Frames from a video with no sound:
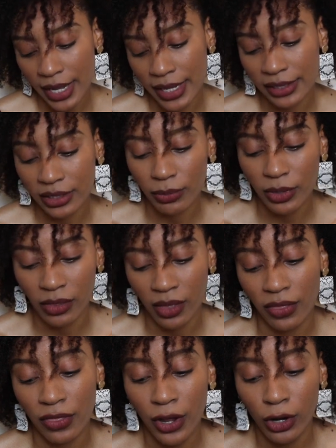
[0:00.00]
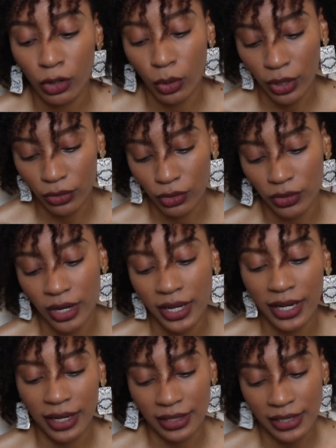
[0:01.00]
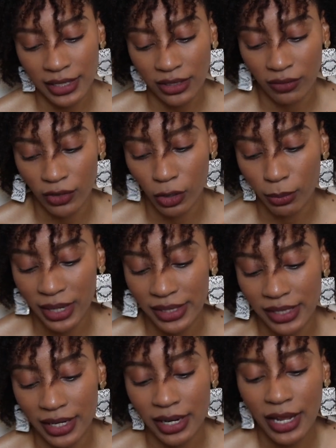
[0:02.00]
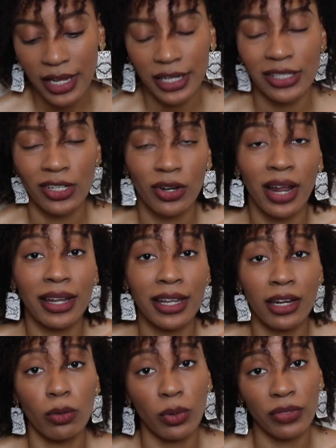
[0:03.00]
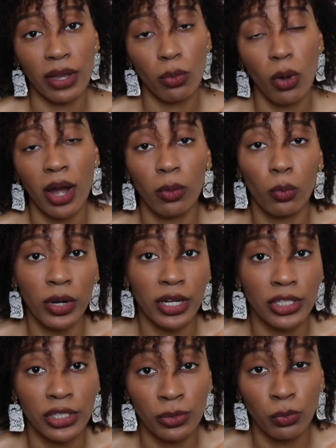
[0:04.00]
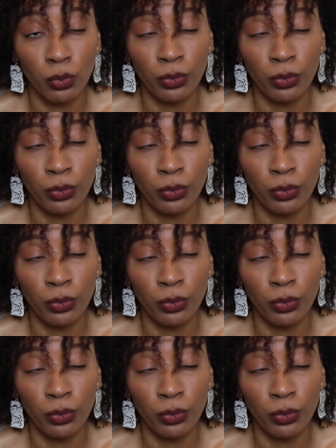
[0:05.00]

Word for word: And something that they're going through, they're getting a taste of their own medicine, because they're not getting what they want, what is,